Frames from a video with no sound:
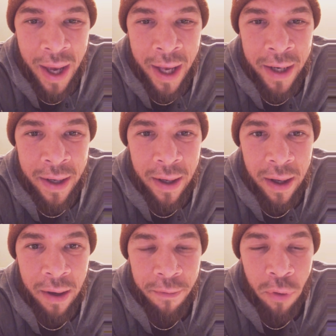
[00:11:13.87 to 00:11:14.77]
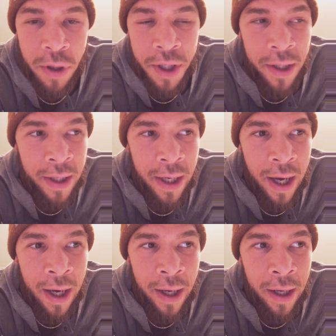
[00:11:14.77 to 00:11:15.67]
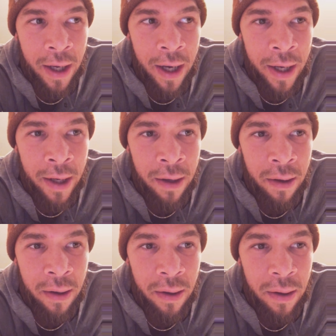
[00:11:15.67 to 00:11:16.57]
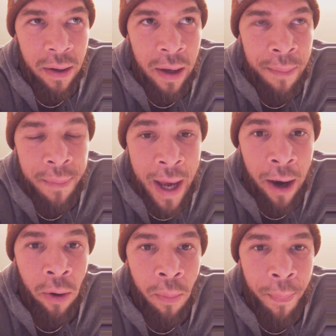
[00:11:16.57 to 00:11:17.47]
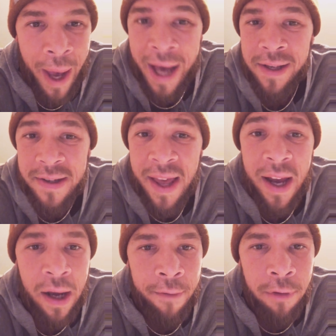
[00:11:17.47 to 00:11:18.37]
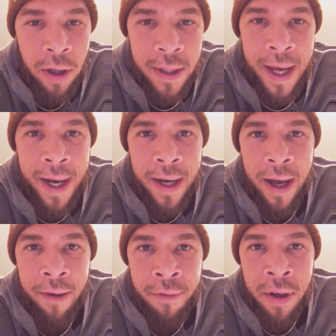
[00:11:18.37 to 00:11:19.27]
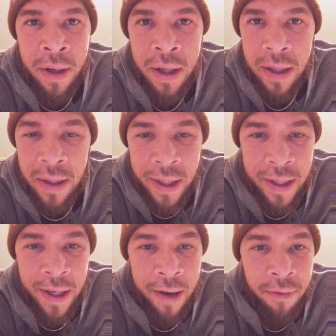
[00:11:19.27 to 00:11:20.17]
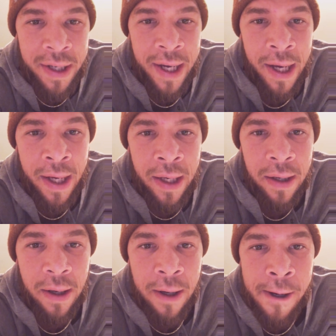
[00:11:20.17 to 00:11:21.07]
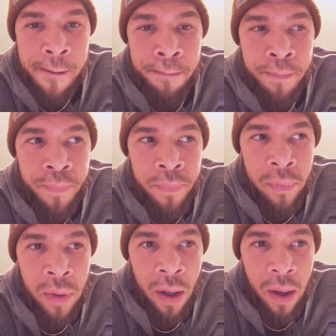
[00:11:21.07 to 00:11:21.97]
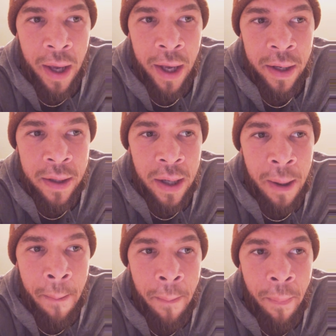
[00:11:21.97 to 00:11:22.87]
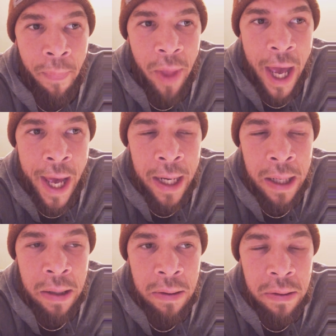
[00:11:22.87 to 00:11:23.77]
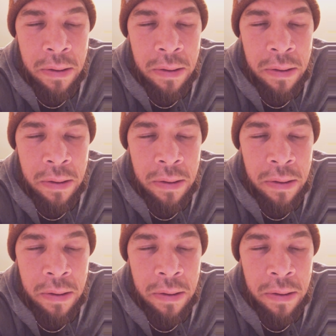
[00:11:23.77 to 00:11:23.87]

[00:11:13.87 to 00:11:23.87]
and fortunately, I I am now past that. I've looked at it. I've cleaned it every day, um, and um, and